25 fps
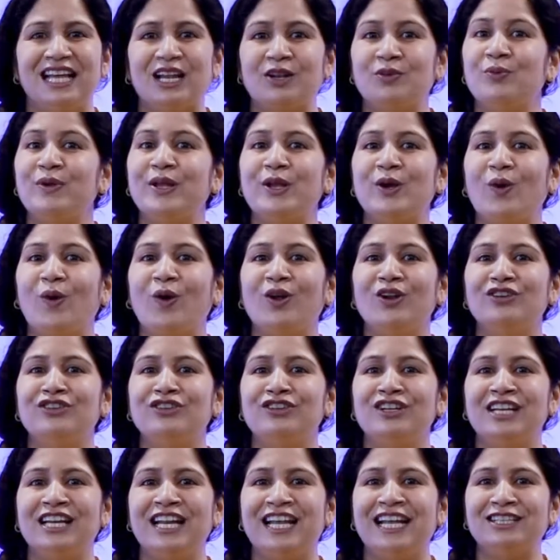that we all
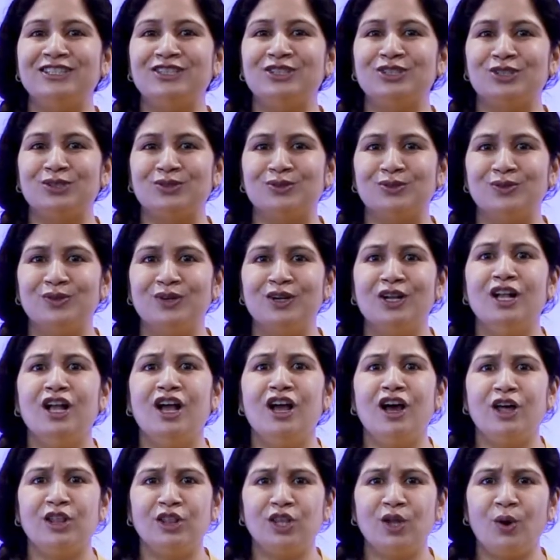relate to,
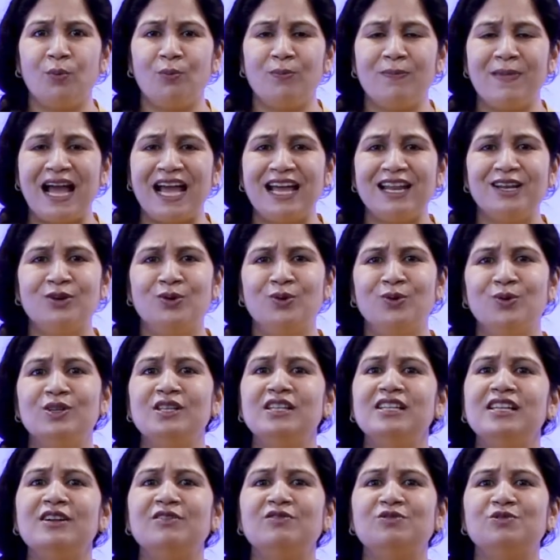the man who
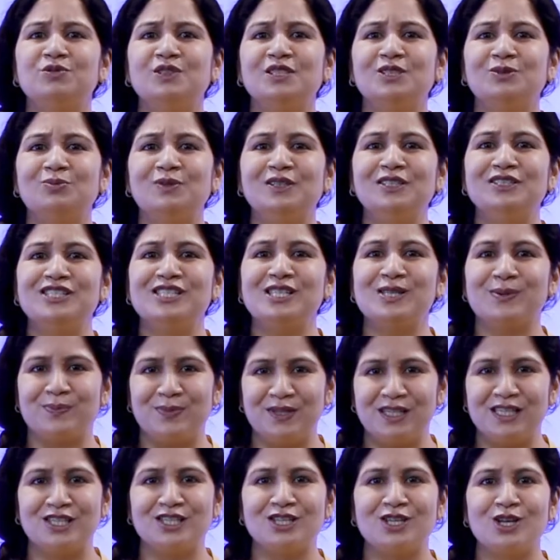lived with
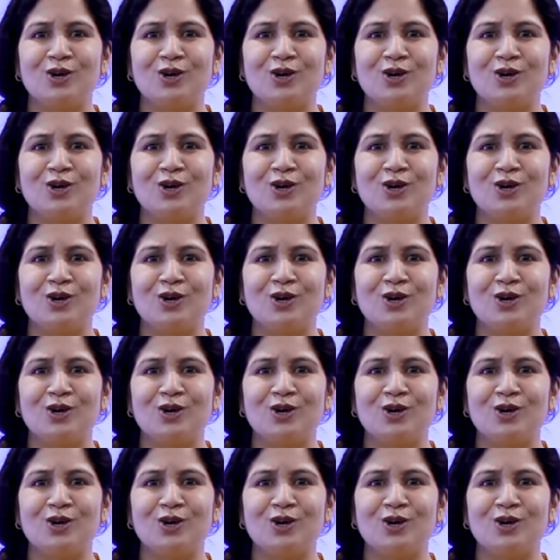principles,